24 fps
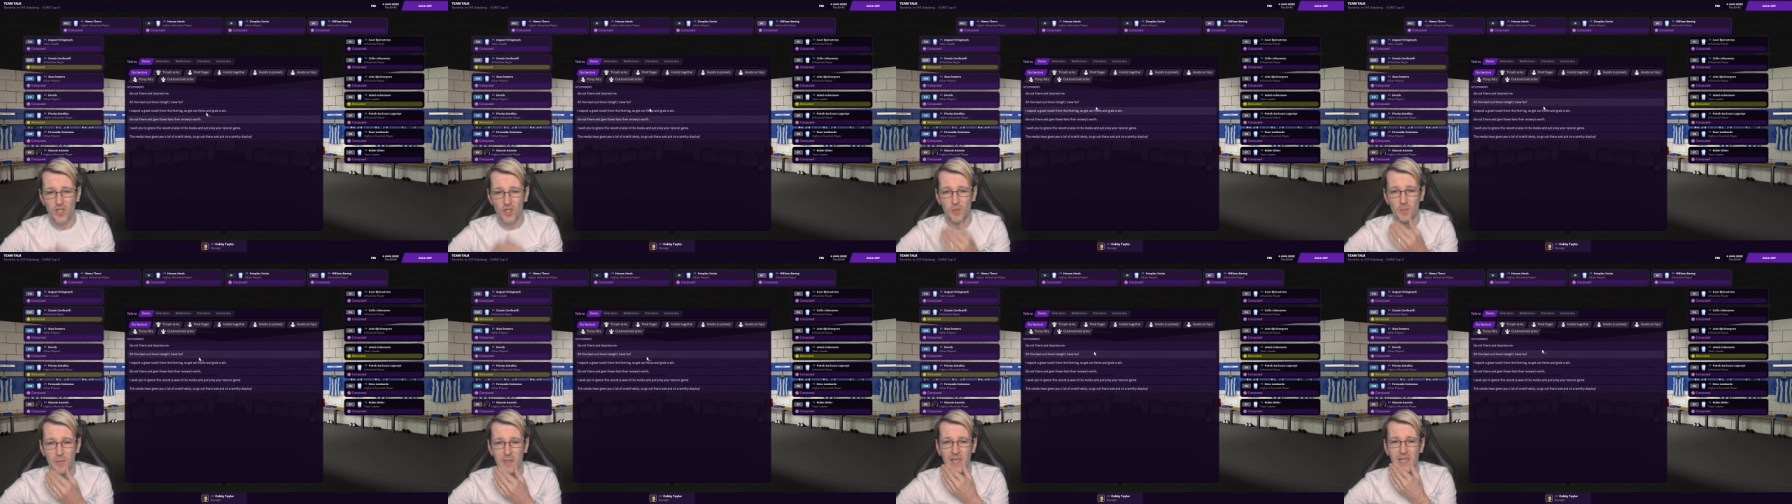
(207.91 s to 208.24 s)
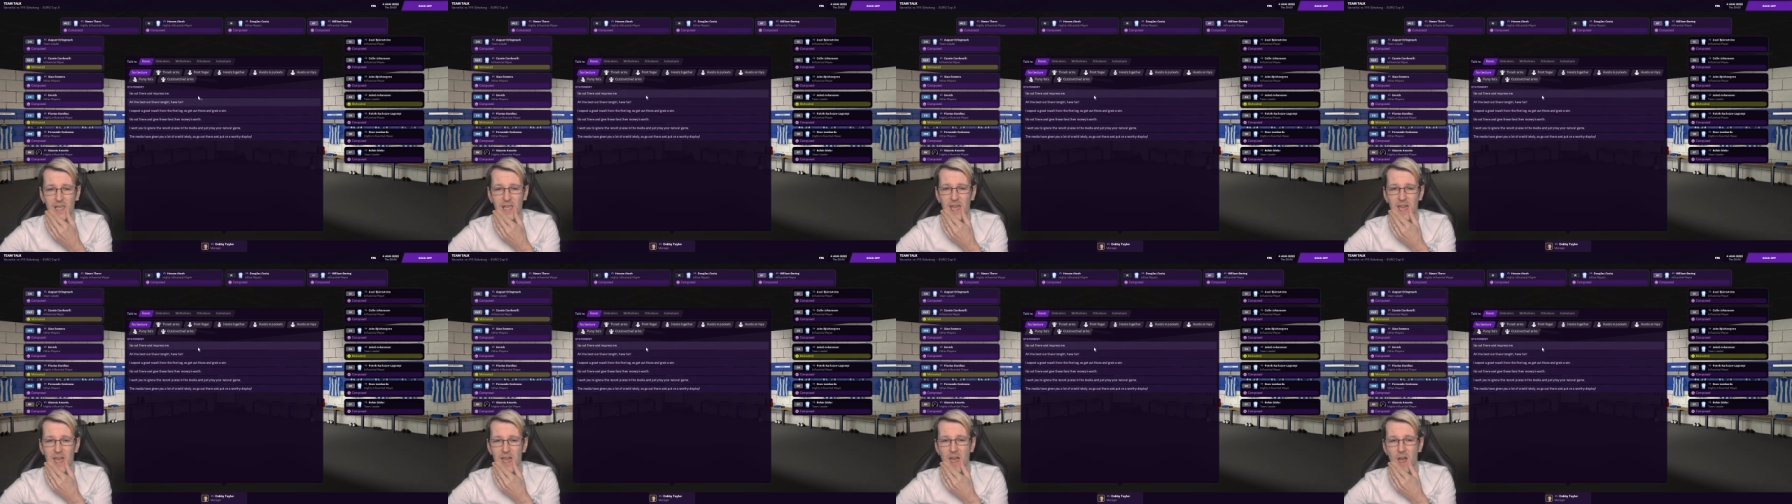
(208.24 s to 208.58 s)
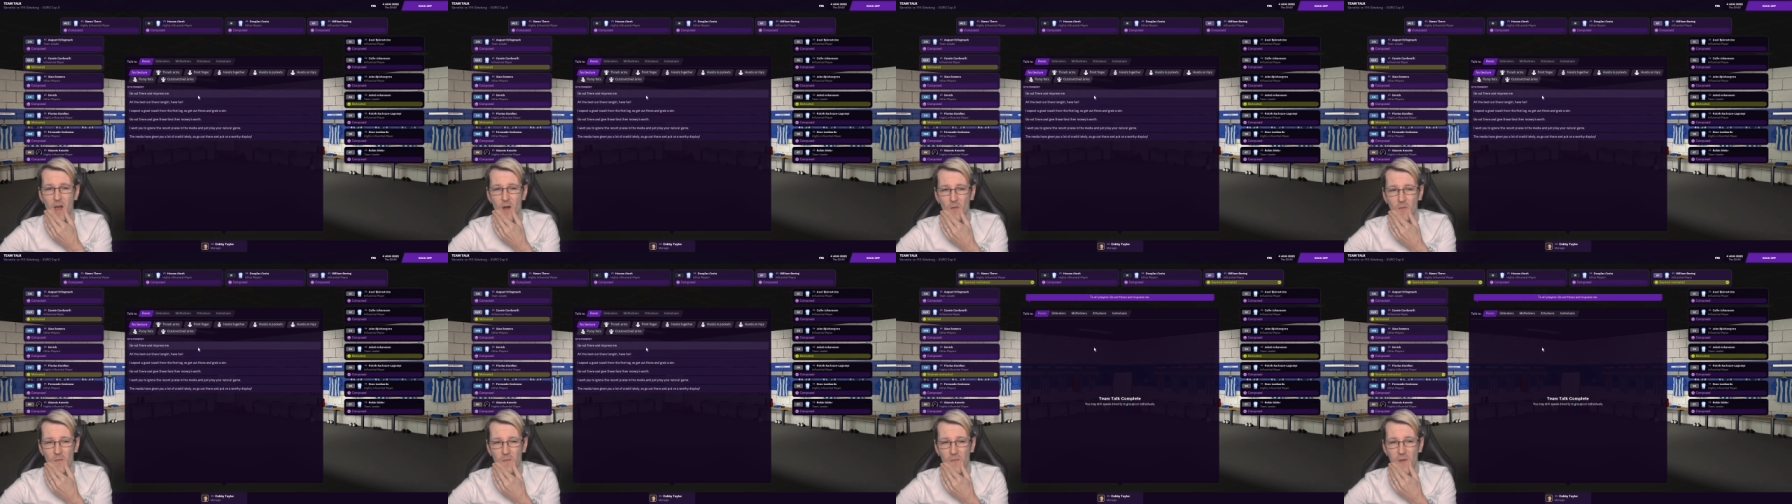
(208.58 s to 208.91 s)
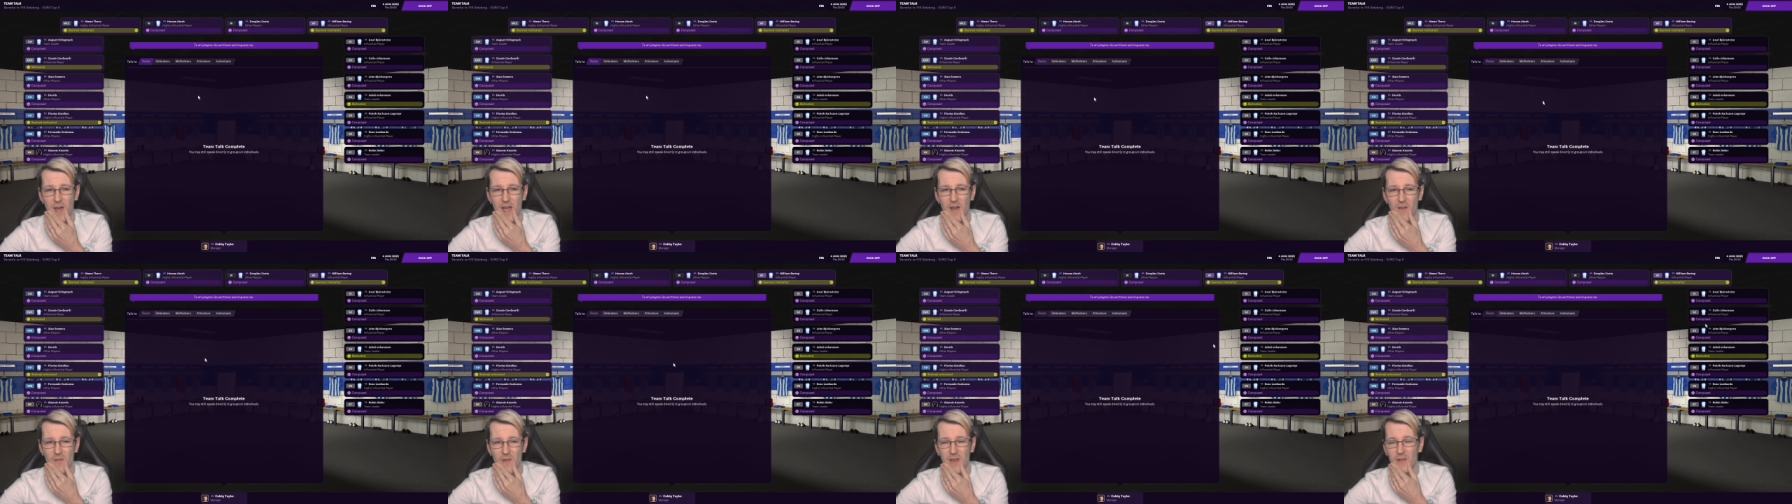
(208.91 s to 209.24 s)
to be
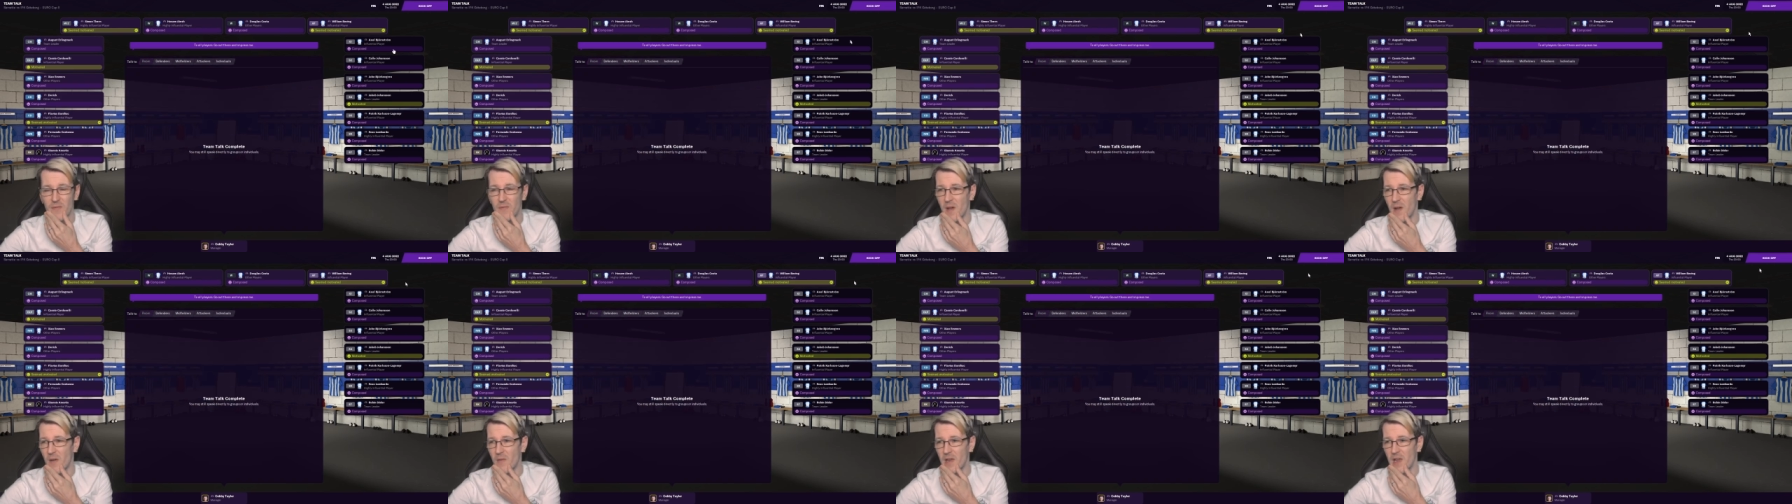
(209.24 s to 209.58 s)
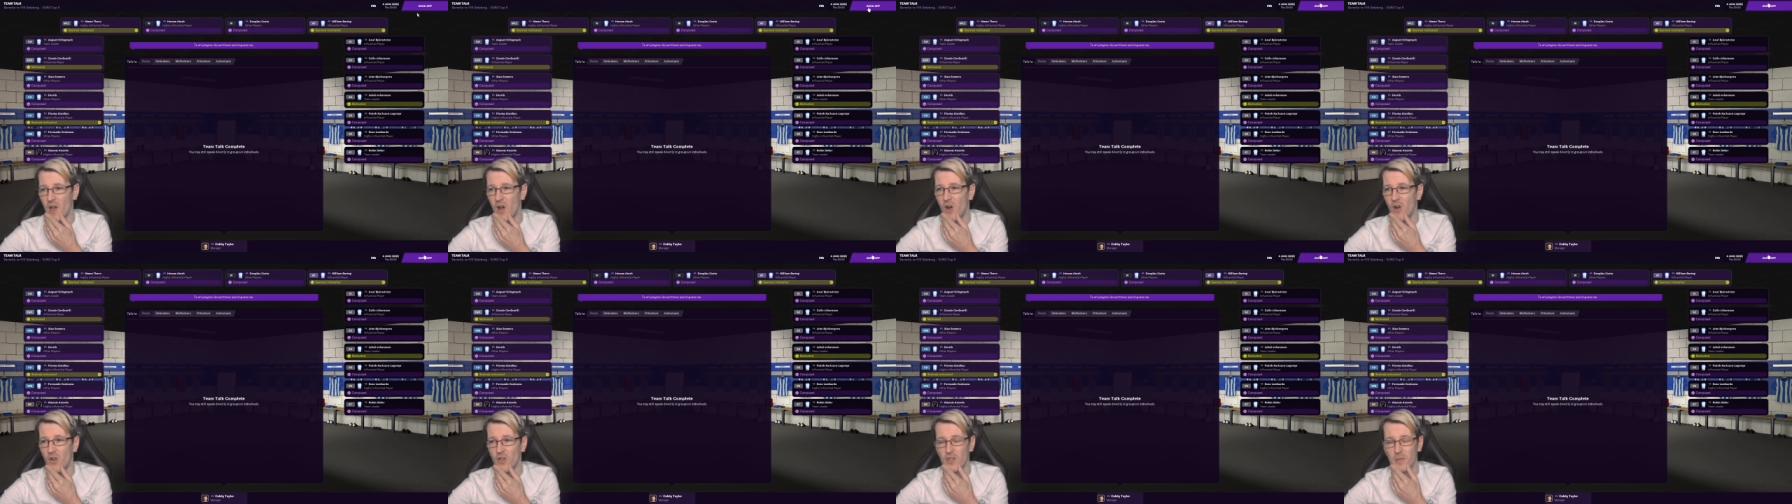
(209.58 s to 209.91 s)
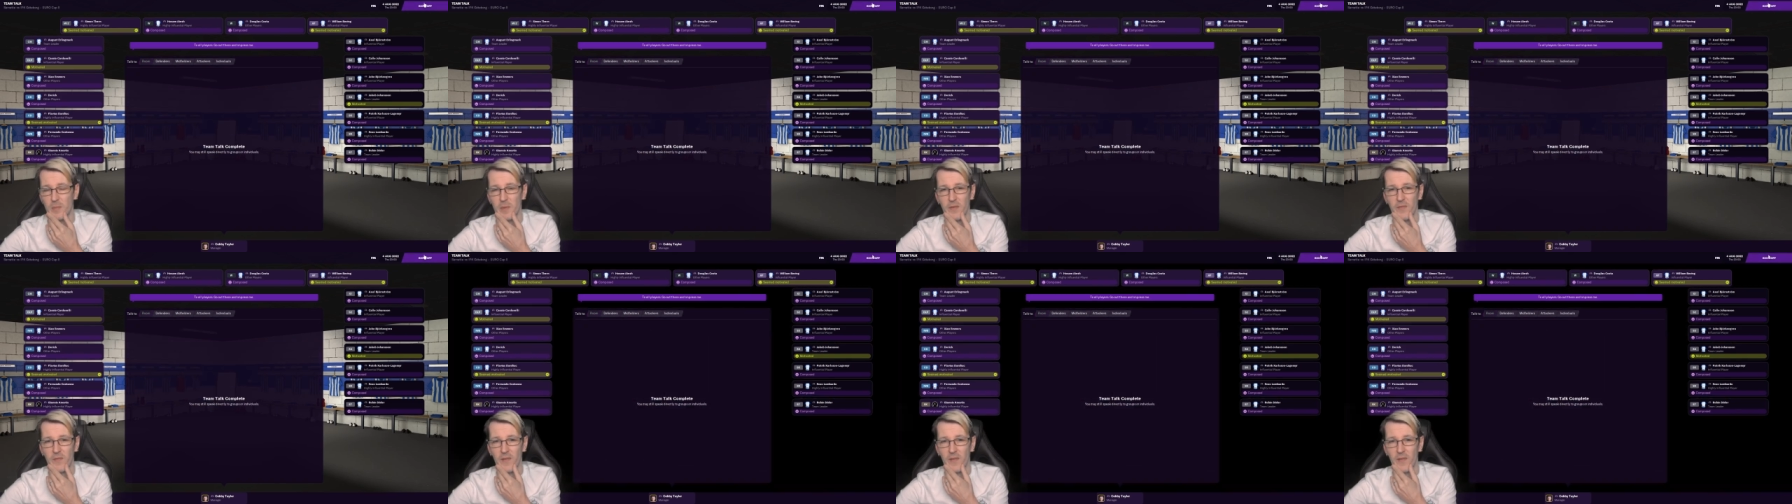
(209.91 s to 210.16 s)
very, very hard, to be